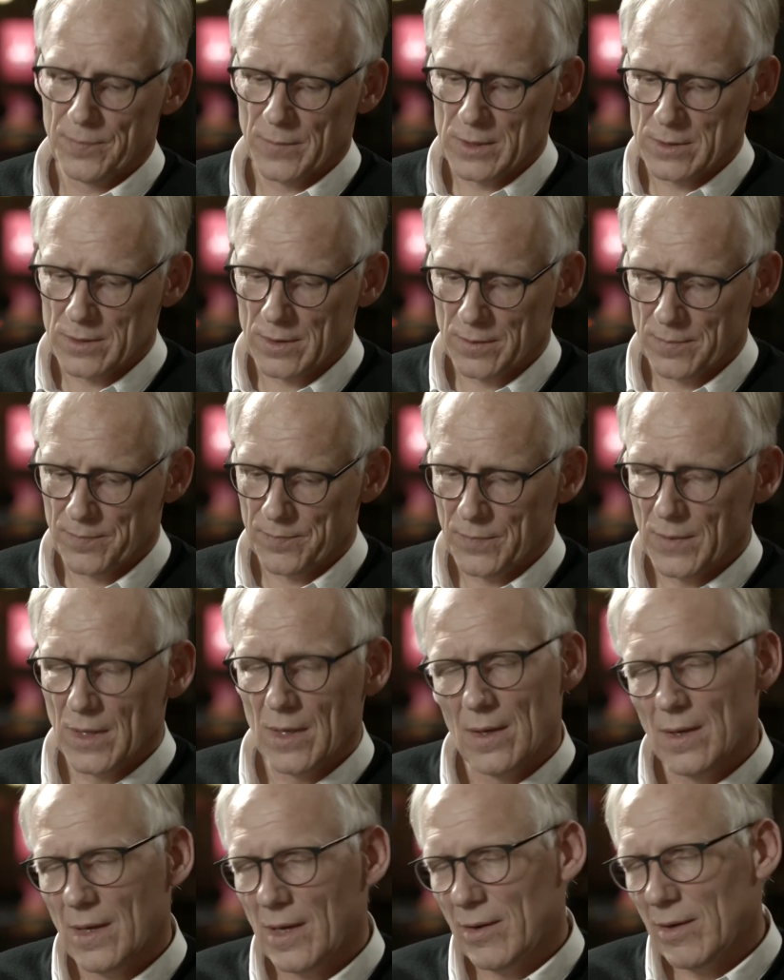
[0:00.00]
So,
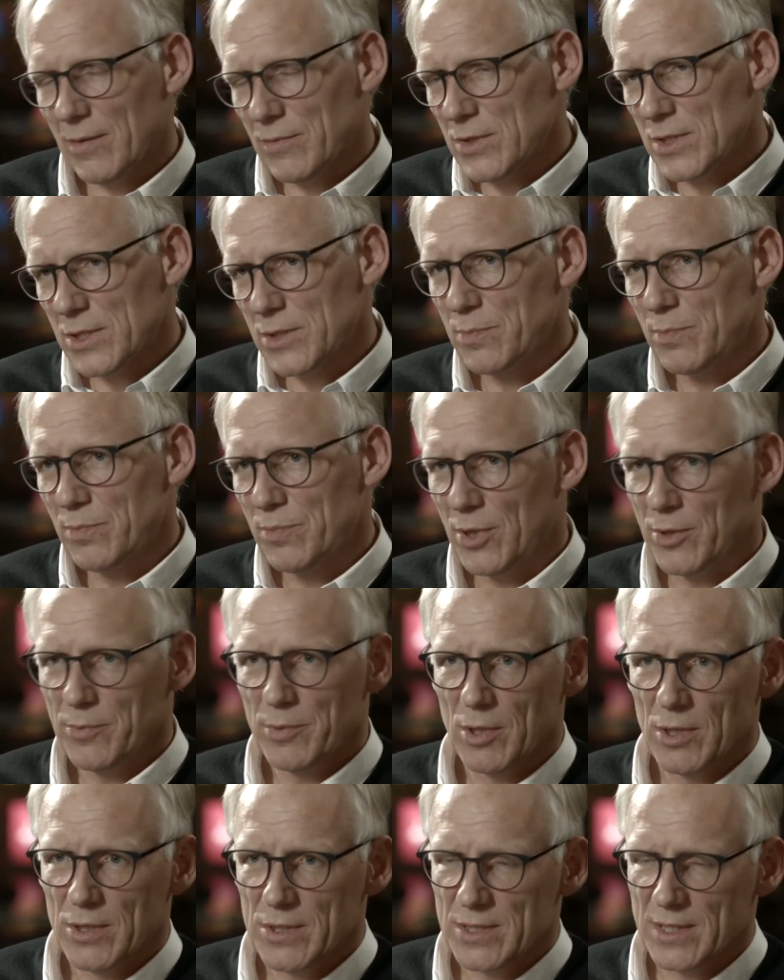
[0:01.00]
and you have this
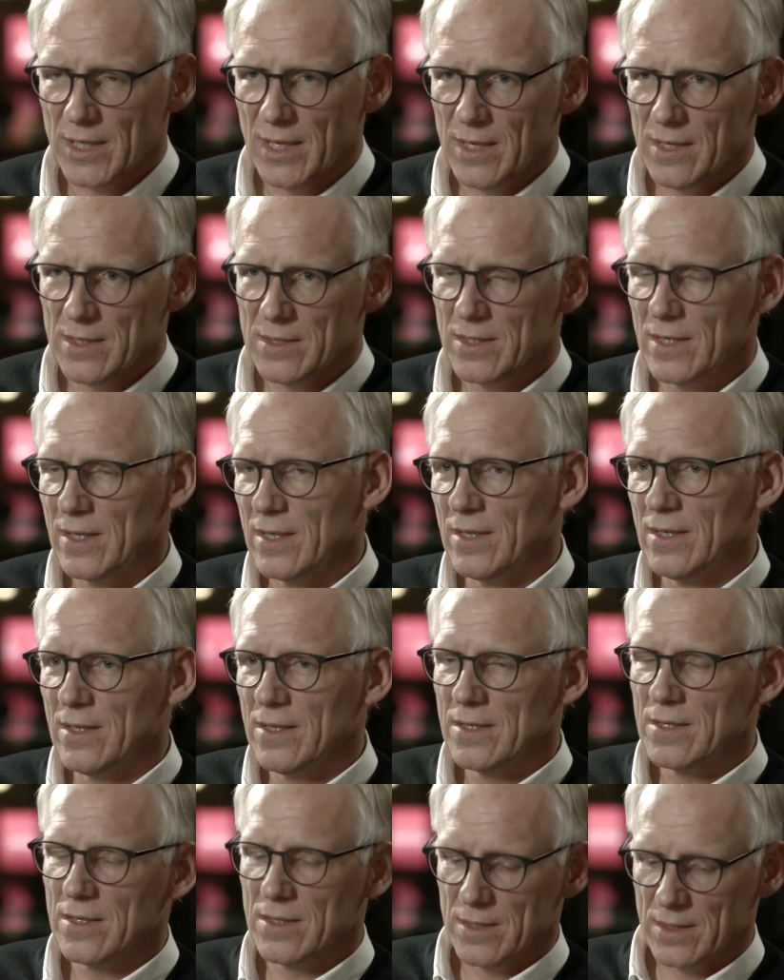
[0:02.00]
popular saying
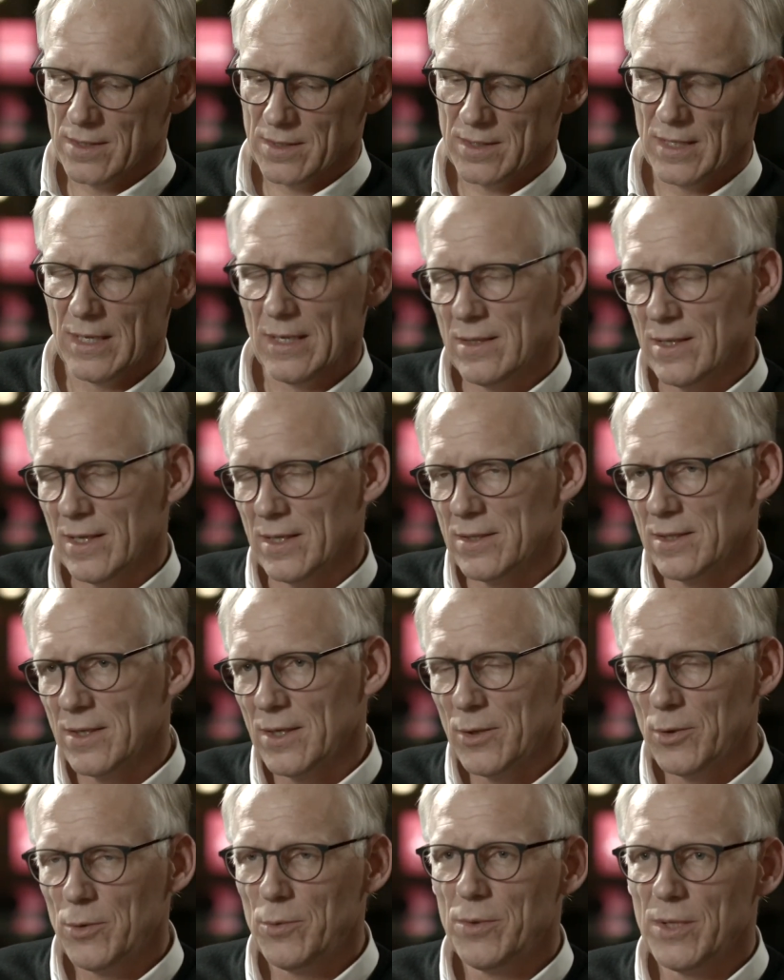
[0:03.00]
saying that
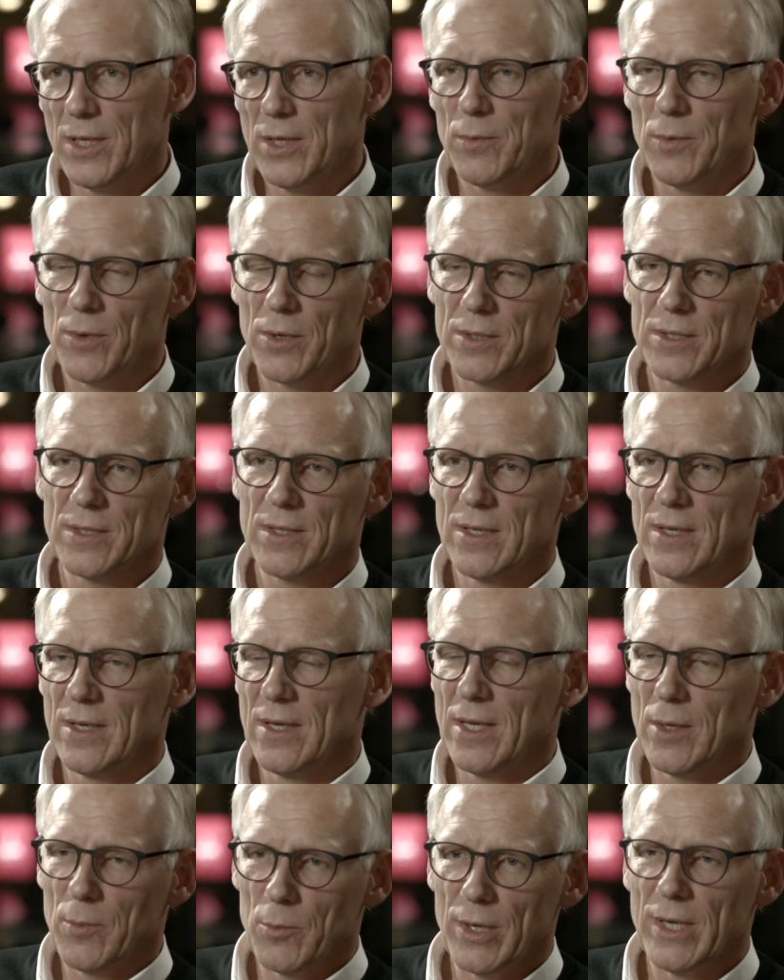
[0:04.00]
who did what,
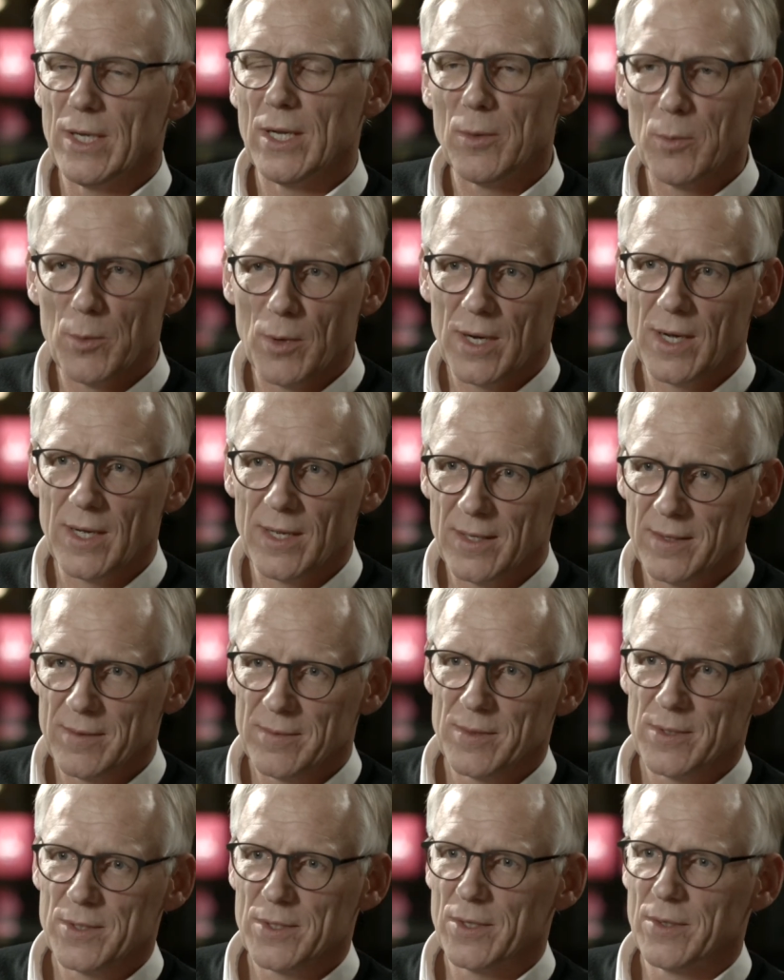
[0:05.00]
when, and why.
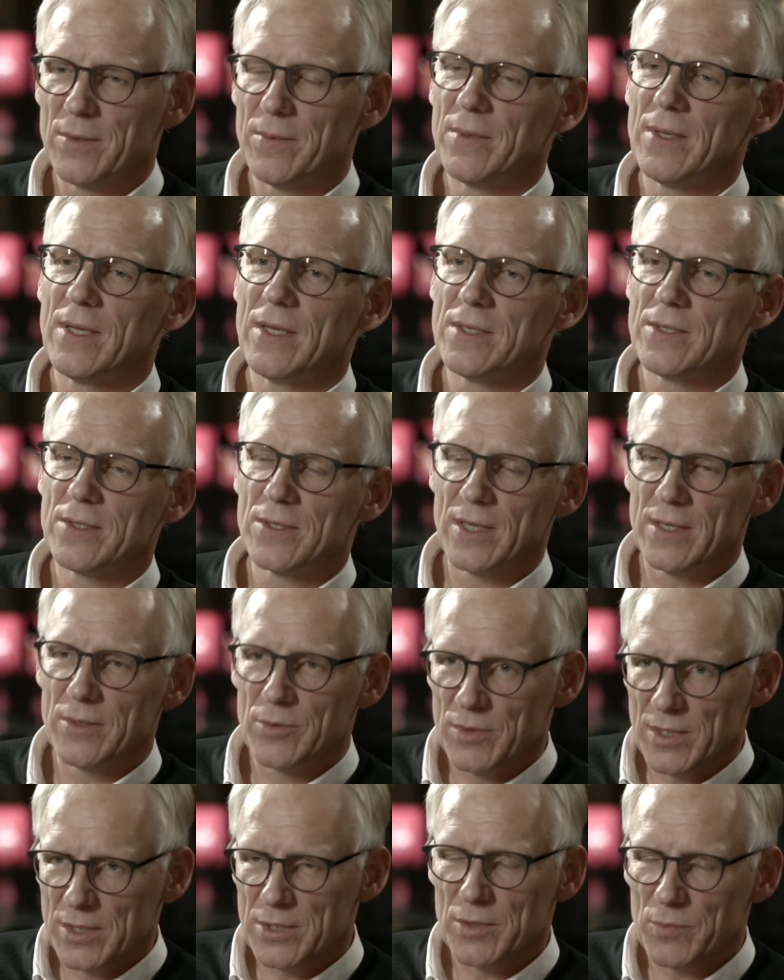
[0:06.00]
So
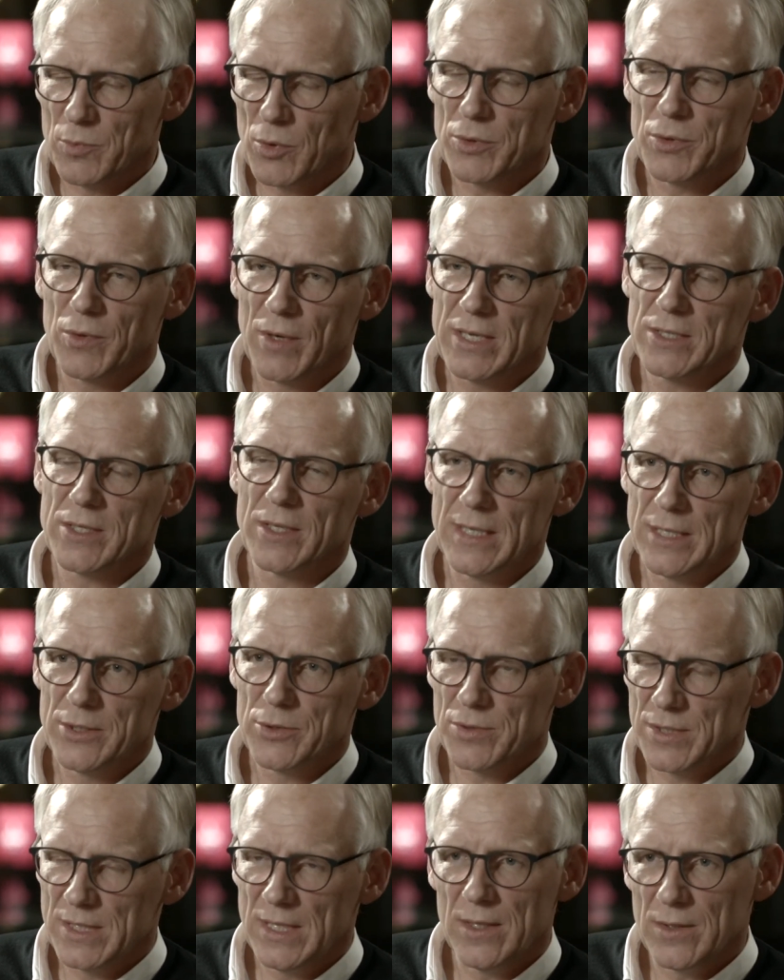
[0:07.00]
this is what you actually need
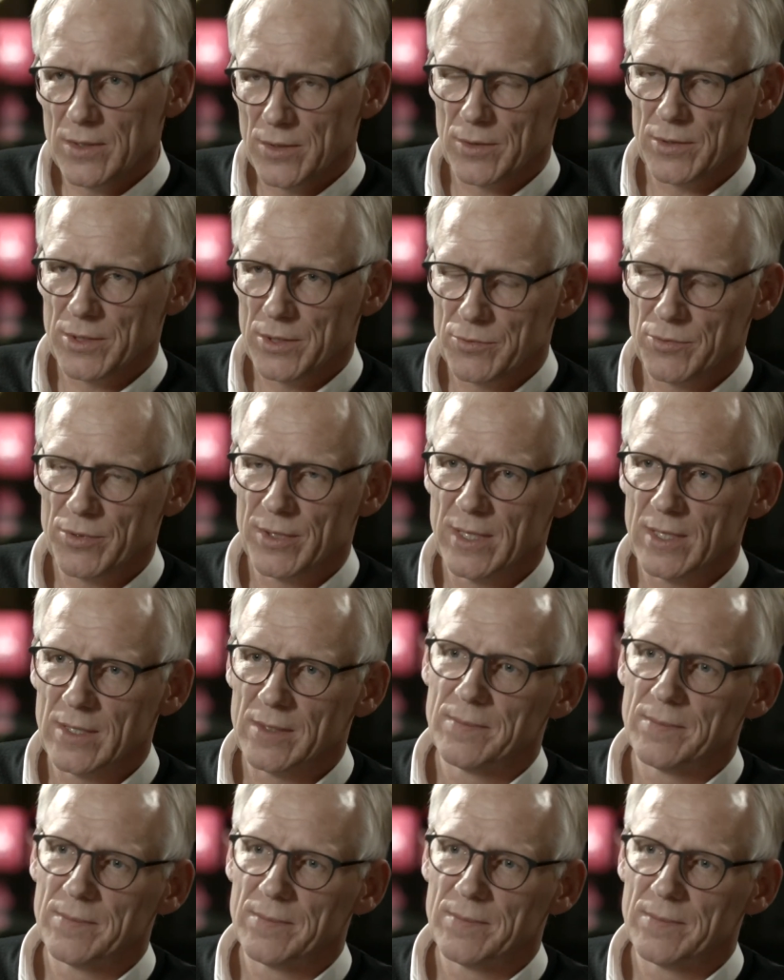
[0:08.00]
to see in the audit trail.